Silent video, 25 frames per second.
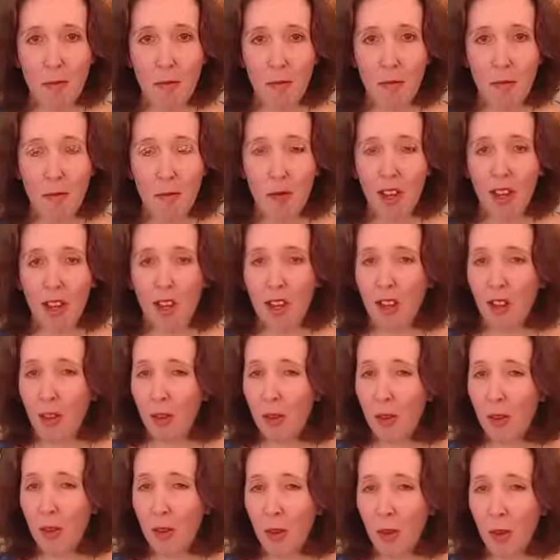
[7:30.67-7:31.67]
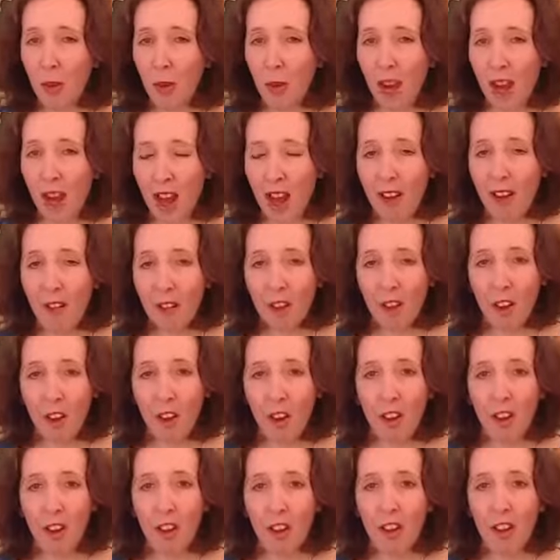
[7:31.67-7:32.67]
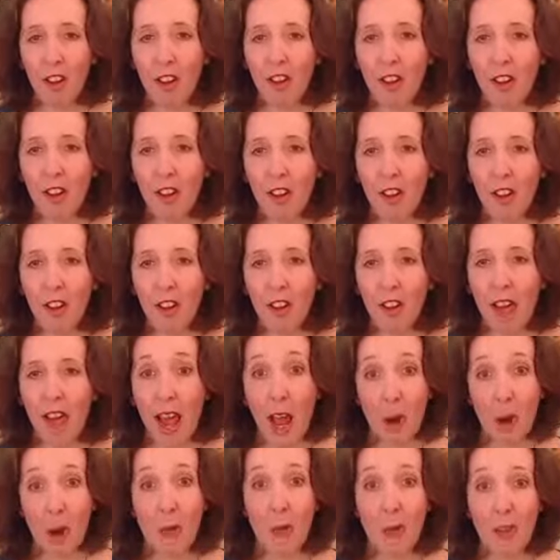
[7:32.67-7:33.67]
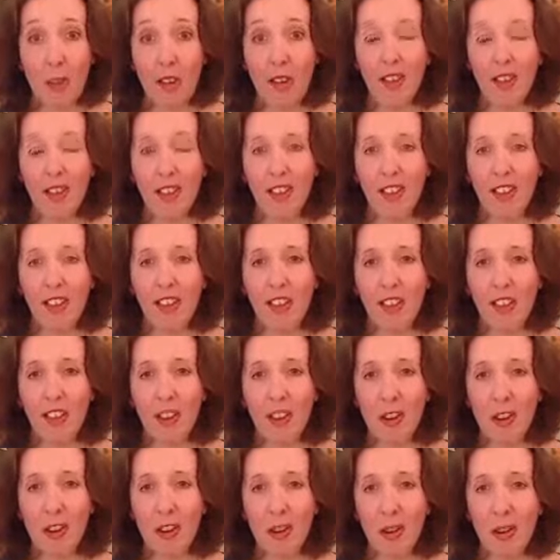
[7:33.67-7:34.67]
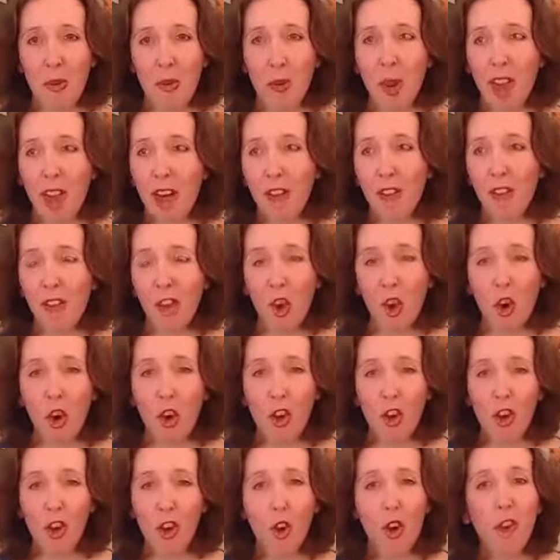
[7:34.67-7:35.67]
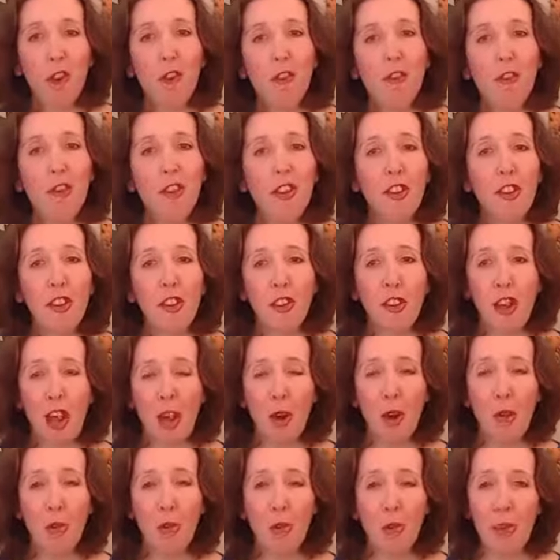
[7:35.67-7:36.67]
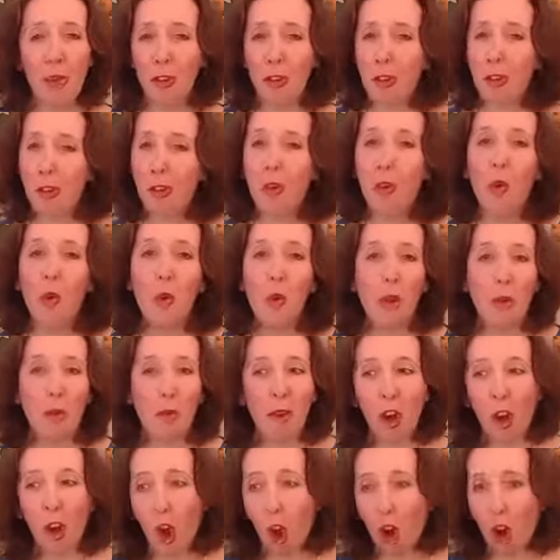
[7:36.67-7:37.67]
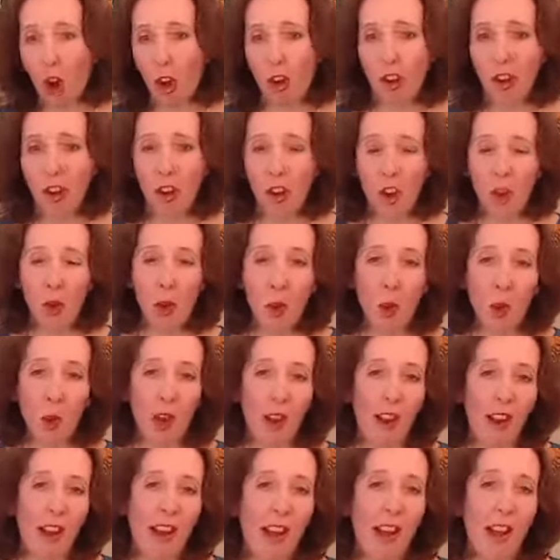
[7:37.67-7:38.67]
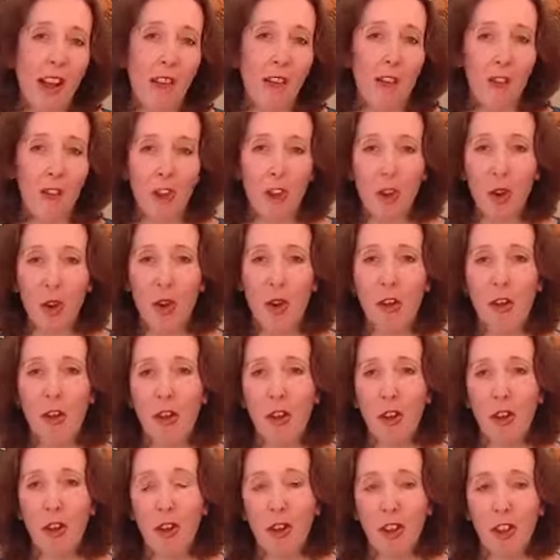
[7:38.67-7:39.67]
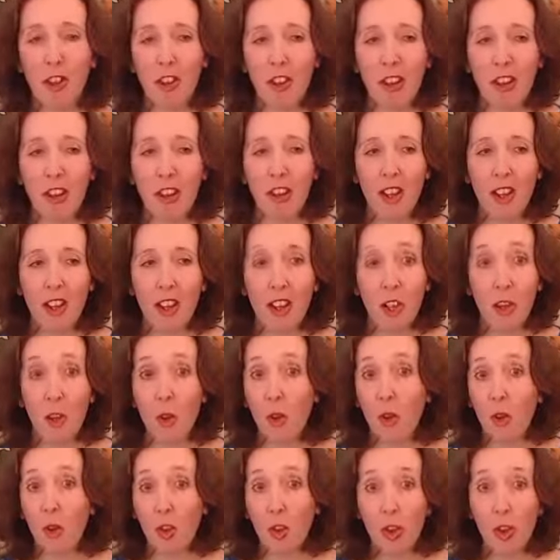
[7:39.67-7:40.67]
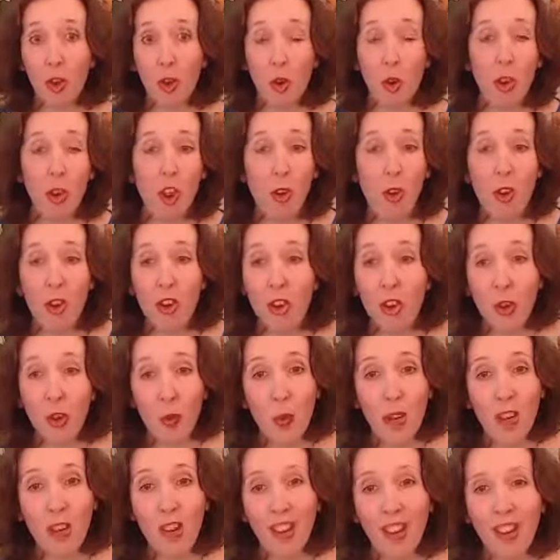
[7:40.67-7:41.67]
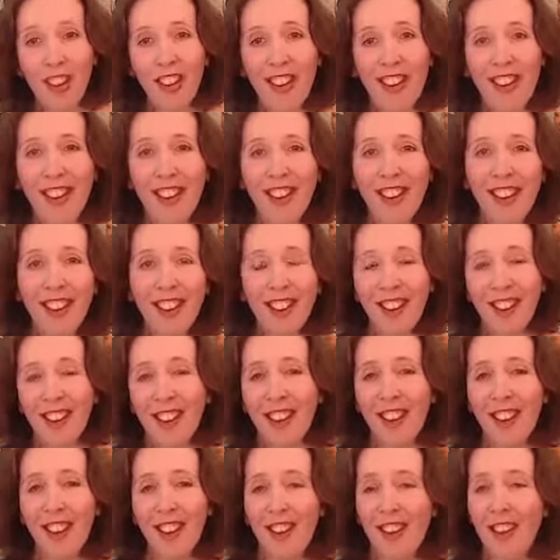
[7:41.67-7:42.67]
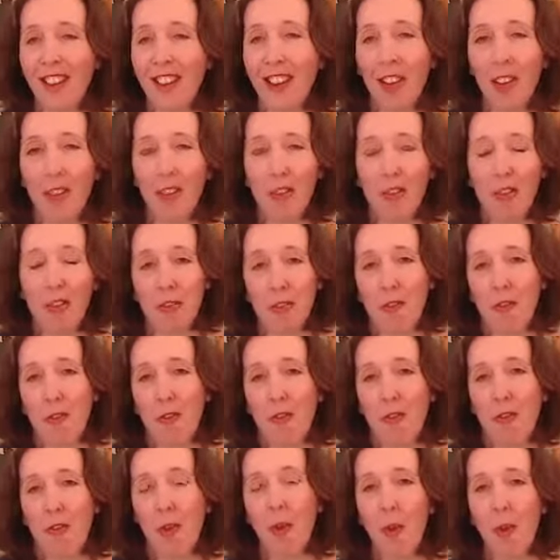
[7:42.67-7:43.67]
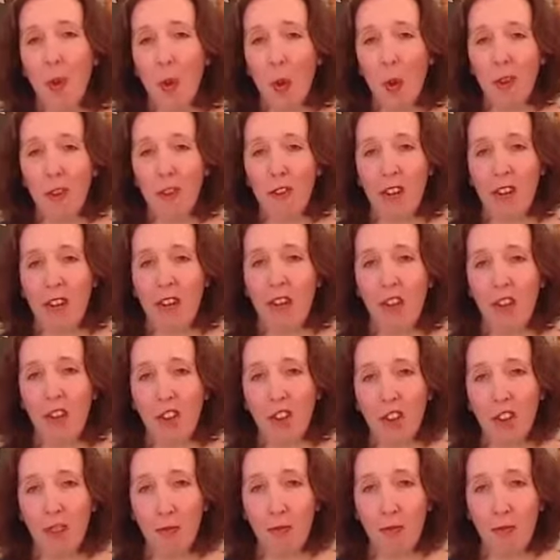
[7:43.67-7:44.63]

But you know, we have got helpers. We have got non-physical helpers. You can call them God, you can call it life, the universe. You could just call it your intuition, the natural flow of nature.